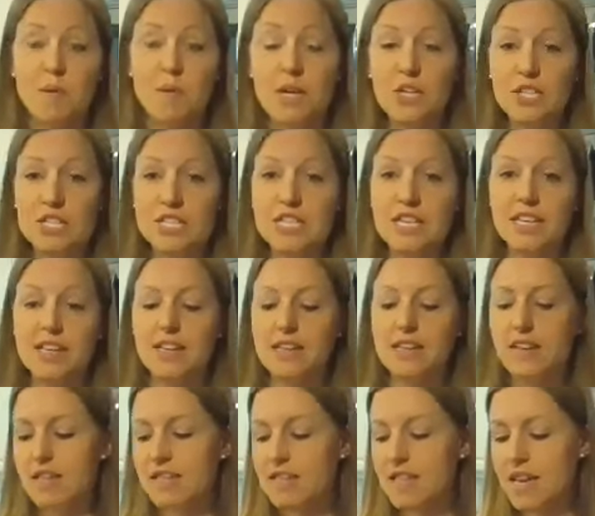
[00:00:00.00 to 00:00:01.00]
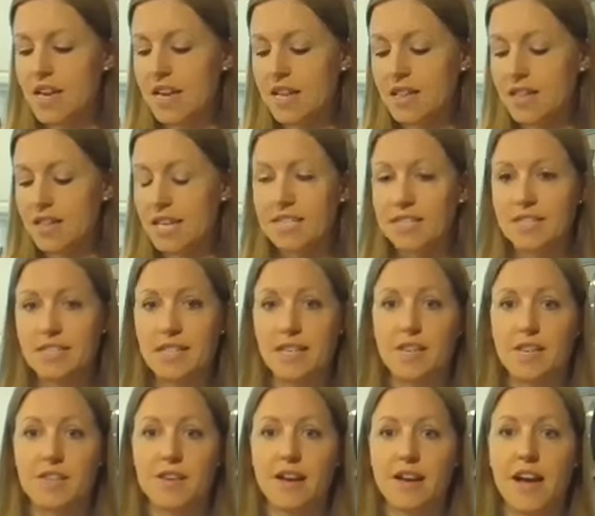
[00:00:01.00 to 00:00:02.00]
person that likes to
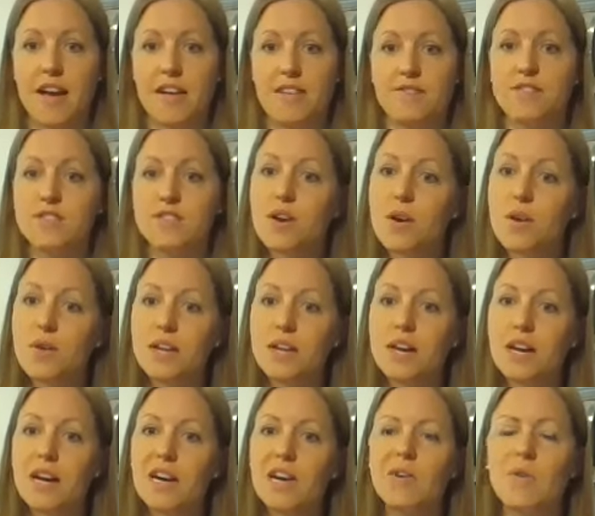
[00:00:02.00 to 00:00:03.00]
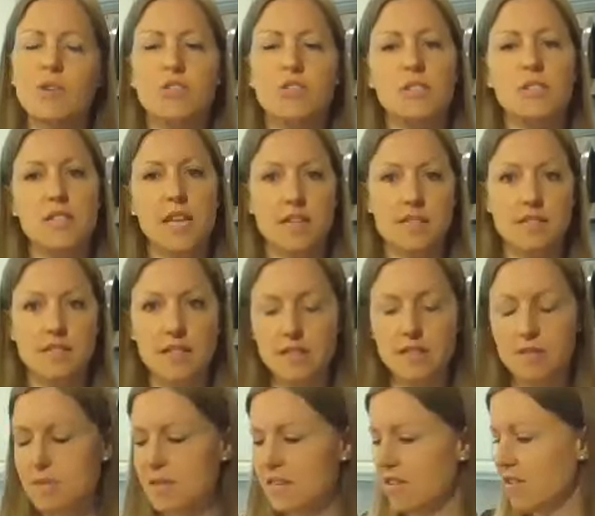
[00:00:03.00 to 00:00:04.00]
either have soda or just likes a
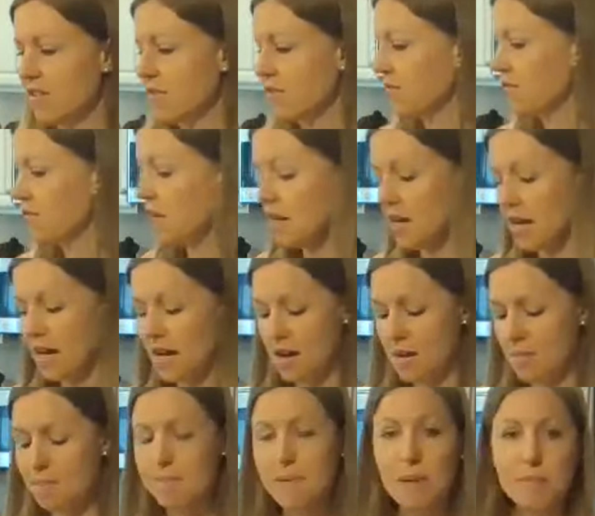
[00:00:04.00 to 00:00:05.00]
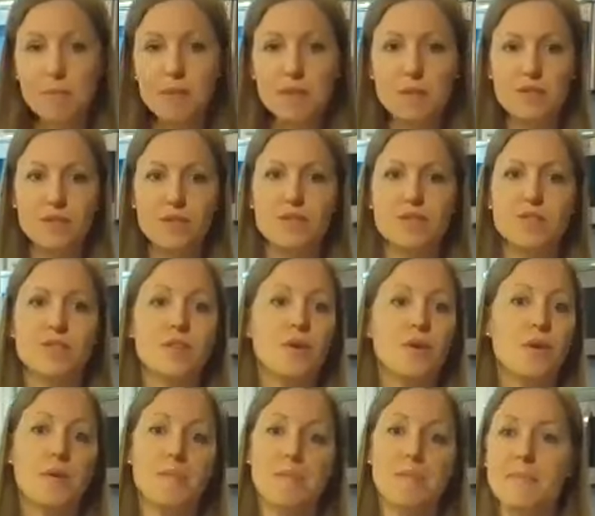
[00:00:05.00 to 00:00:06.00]
little bit of bubbles,
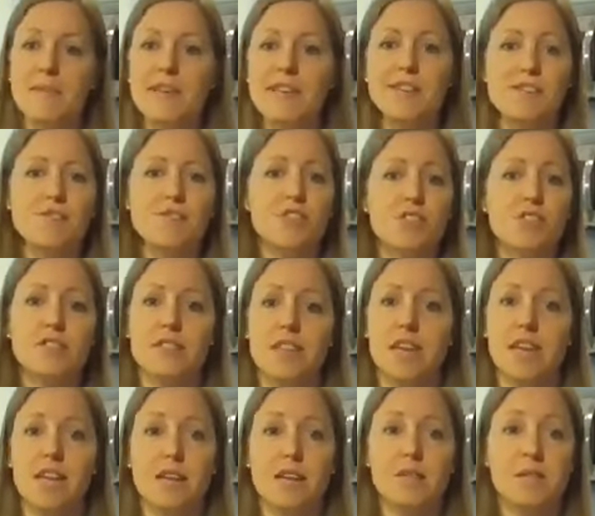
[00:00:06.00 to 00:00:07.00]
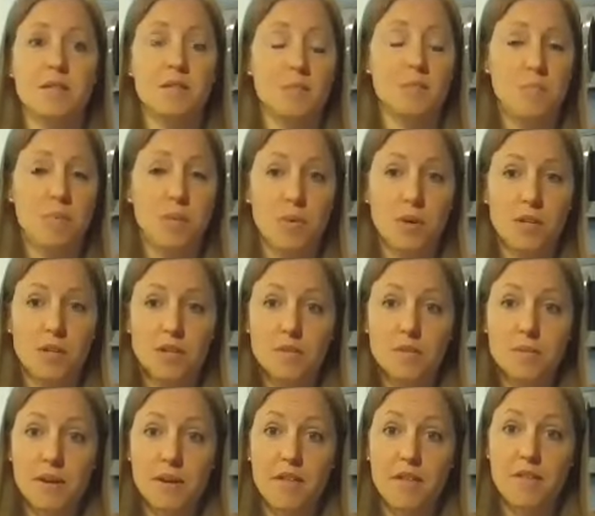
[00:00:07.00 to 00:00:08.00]
or maybe you're just getting bored
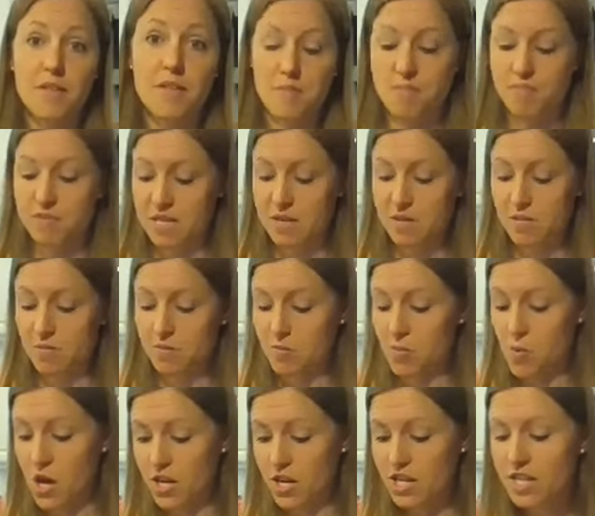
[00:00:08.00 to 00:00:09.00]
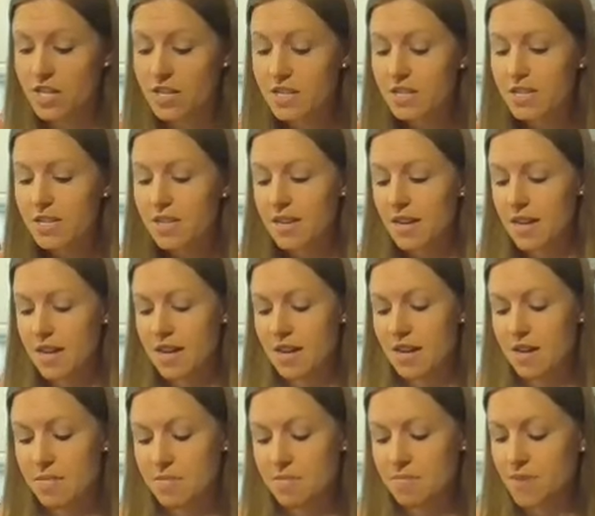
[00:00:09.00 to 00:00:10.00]
with plain old water,
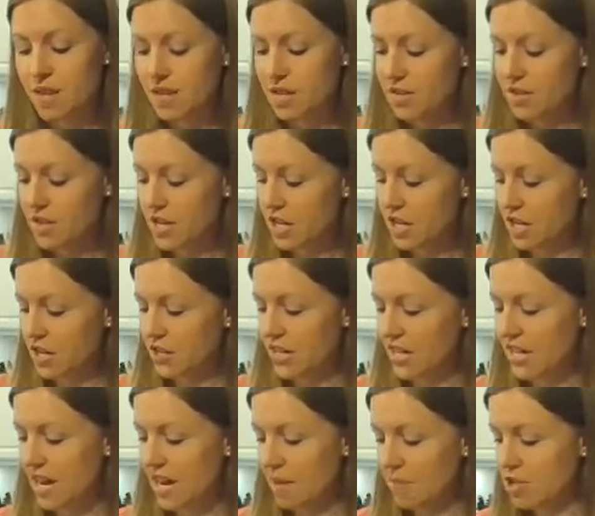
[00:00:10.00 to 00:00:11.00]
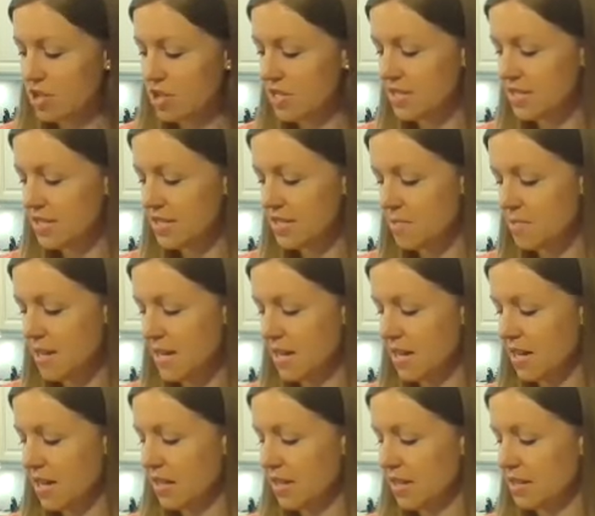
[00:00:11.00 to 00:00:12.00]
another great option is to make
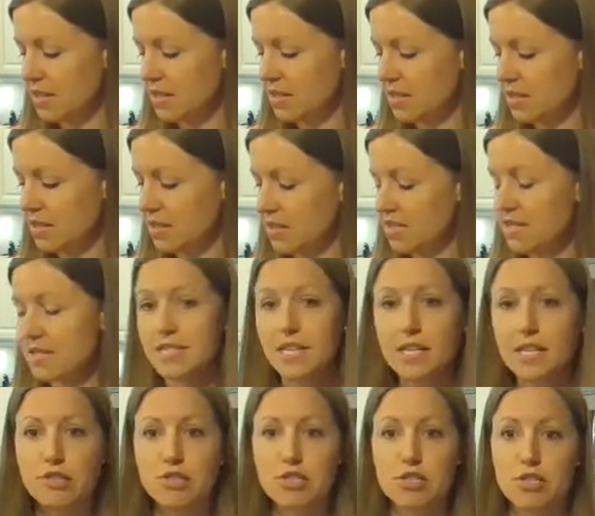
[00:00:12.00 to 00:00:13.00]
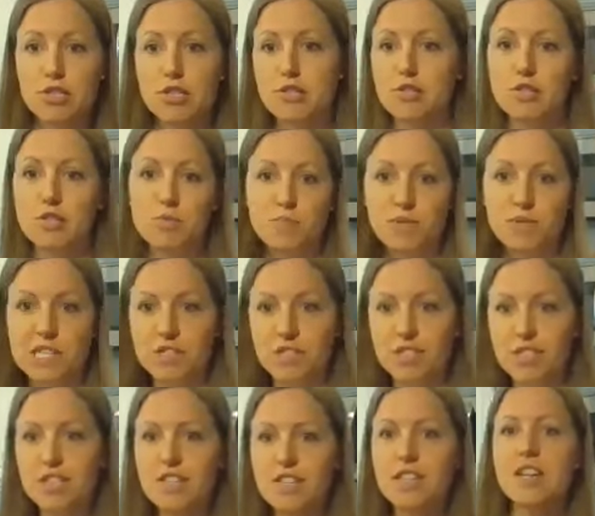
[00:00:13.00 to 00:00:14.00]
a little seltzer
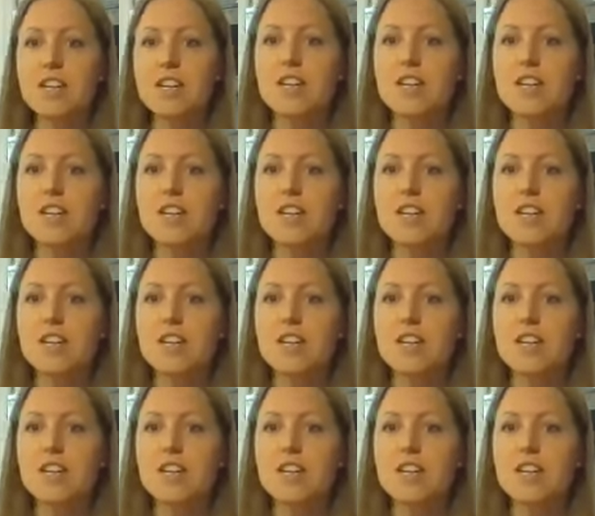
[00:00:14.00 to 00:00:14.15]
spritzer.